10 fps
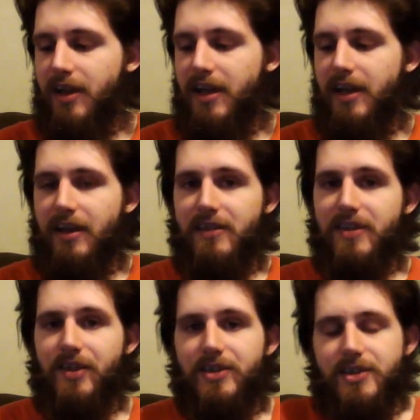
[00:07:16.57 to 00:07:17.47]
And I
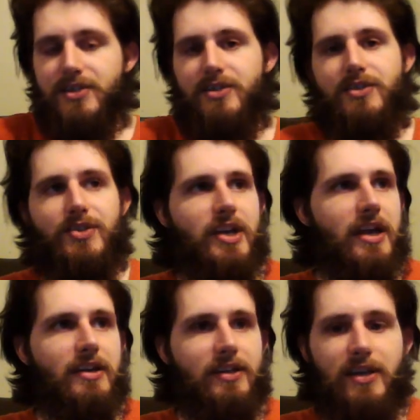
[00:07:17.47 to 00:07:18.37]
think this just
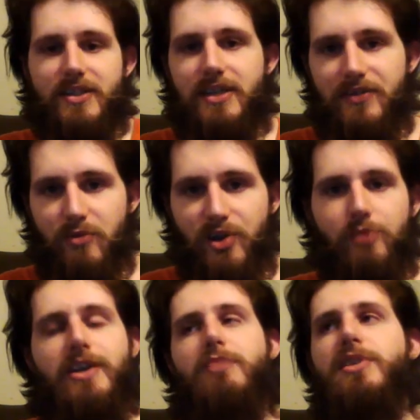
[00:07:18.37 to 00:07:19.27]
kind of cuts out the
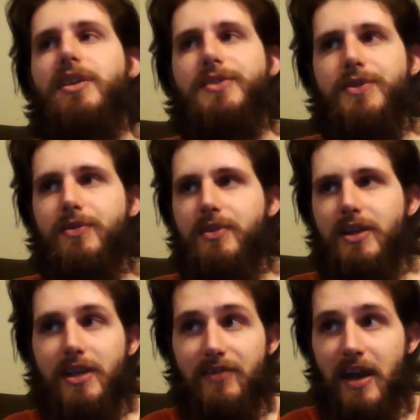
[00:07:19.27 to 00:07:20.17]
middleman, because you
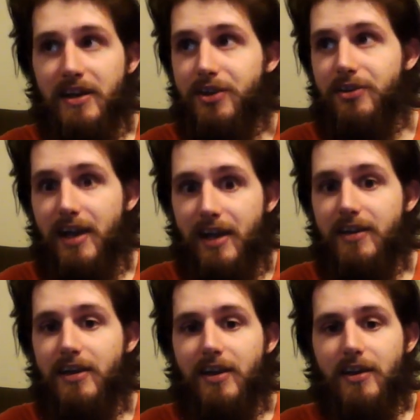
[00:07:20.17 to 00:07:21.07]
can get that in your head